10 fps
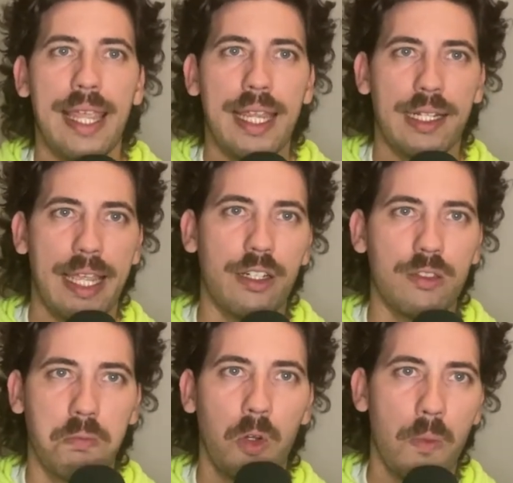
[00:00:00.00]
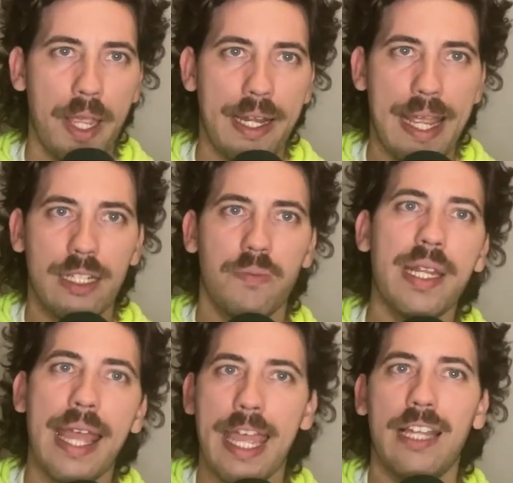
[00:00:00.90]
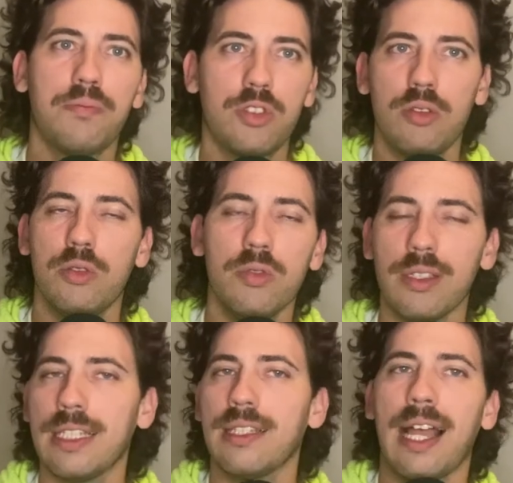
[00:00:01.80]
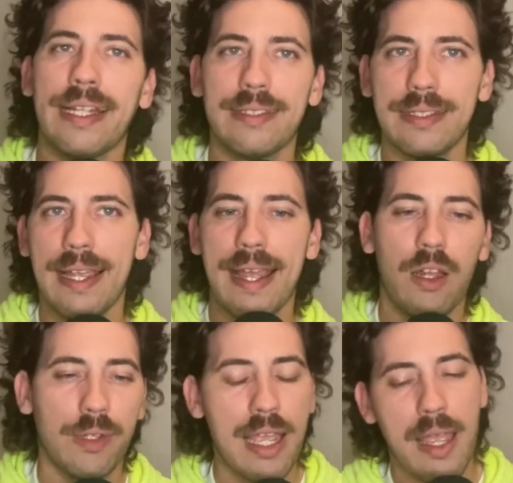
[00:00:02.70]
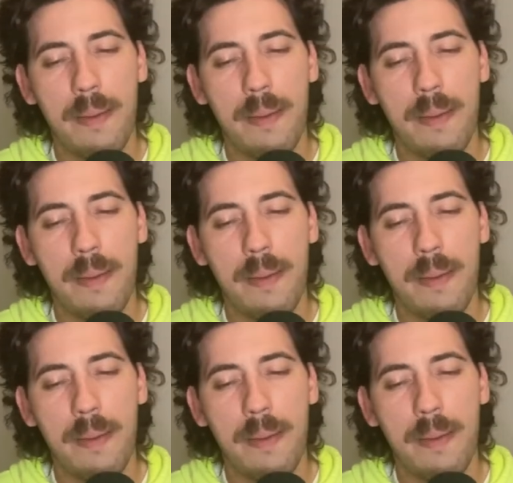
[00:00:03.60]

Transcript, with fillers: Atlanta's bullpen has been absolutely lights out.